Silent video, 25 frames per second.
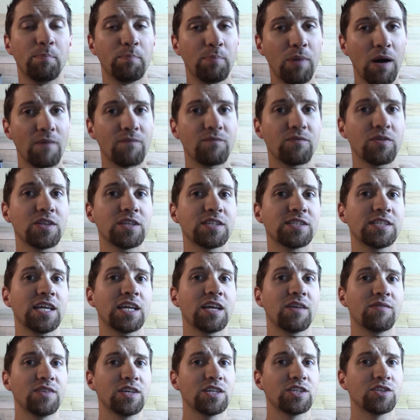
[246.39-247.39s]
but for the sake
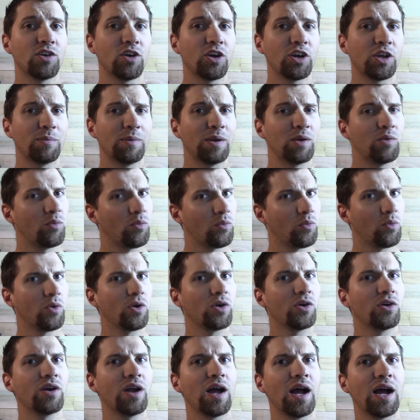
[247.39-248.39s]
of this argument,
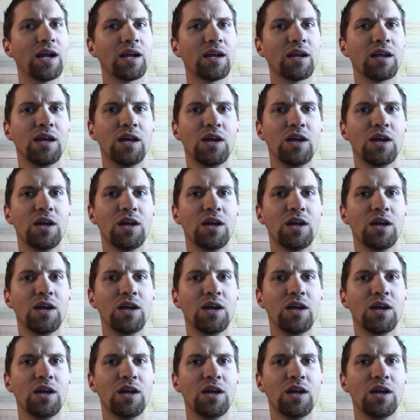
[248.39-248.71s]
we're not